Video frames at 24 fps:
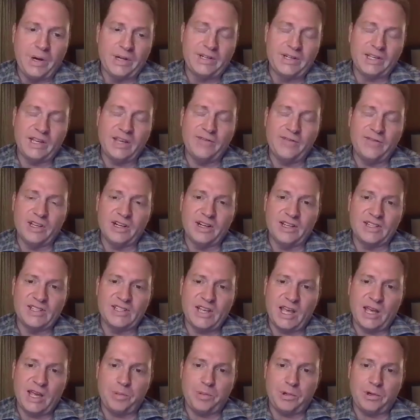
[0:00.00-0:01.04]
But to give you an
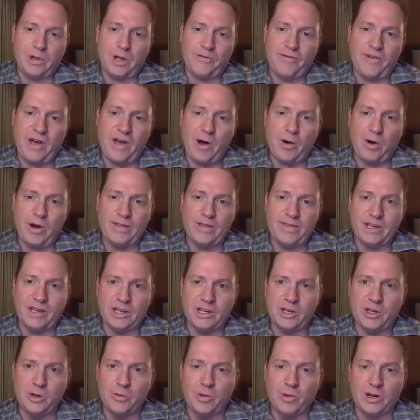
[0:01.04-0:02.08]
example of how I
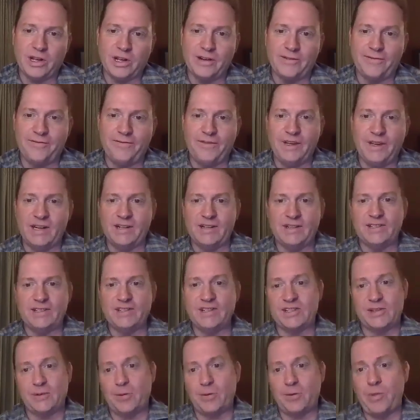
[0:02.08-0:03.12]
think humor can fit into
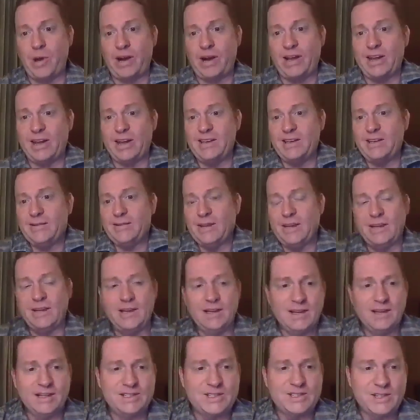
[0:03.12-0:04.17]
just about any
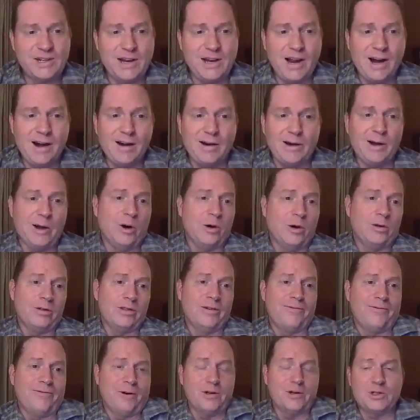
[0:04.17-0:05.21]
scenario,
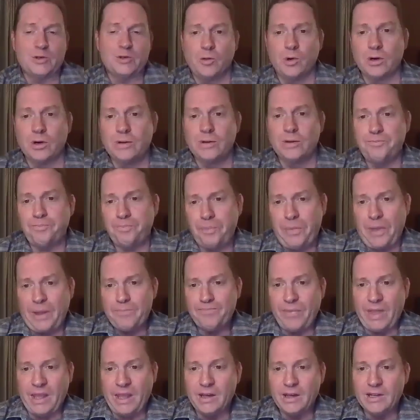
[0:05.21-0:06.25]
the first one
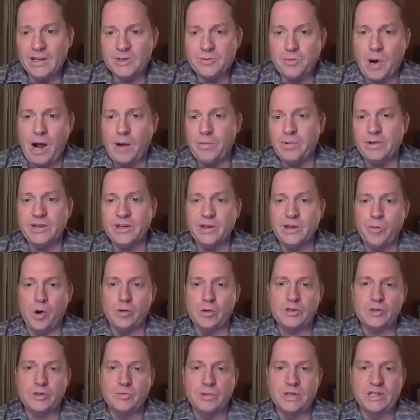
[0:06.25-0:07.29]
is probably the
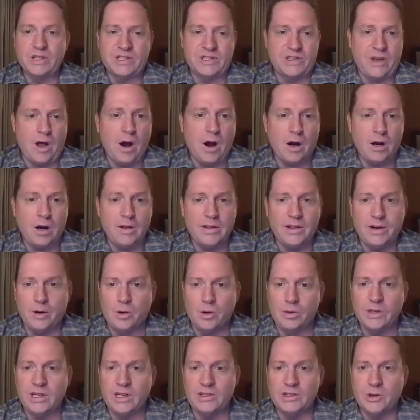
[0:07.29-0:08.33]
most bizarre that
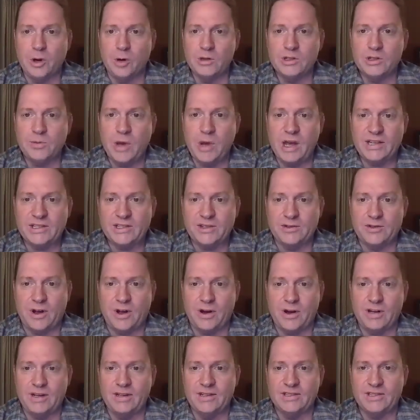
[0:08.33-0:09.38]
only a Toastmasters
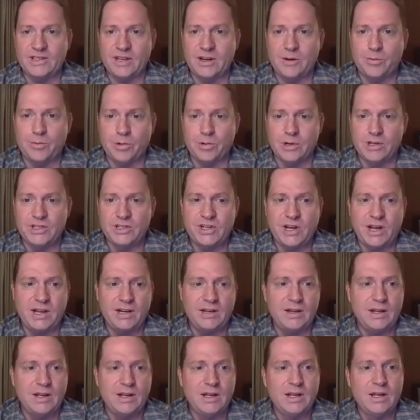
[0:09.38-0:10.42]
audience can
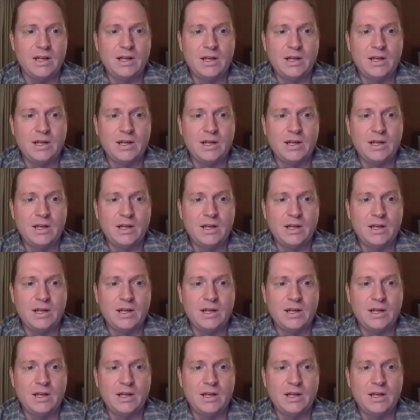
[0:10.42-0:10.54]
appreciate.